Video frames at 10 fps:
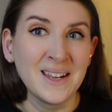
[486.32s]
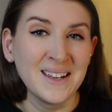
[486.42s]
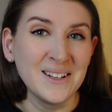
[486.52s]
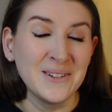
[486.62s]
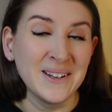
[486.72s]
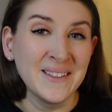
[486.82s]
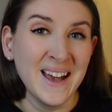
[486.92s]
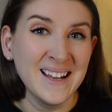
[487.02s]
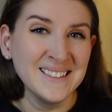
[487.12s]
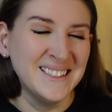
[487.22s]
Can you hear
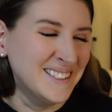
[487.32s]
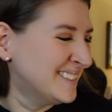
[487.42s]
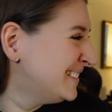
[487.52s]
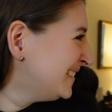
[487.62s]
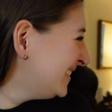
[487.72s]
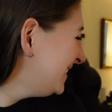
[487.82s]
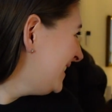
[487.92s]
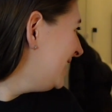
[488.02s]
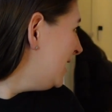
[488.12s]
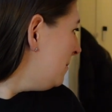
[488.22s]
that?
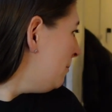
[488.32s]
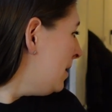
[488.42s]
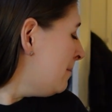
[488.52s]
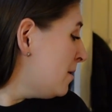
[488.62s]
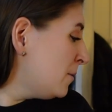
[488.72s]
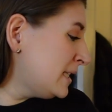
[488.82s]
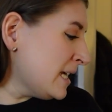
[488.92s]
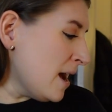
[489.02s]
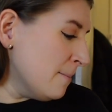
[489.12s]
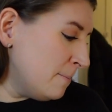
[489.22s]
Bubba, what's
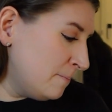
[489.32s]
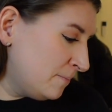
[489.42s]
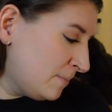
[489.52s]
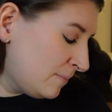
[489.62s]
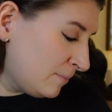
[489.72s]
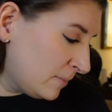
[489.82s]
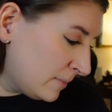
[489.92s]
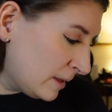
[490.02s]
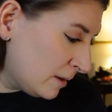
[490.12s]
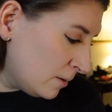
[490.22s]
up?
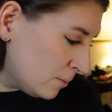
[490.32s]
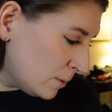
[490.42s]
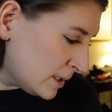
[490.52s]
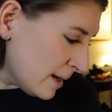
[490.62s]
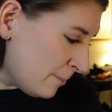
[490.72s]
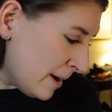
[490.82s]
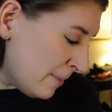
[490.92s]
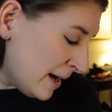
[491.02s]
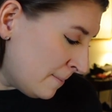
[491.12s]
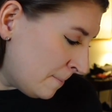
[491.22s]
What's up,
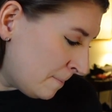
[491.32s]
Bubba?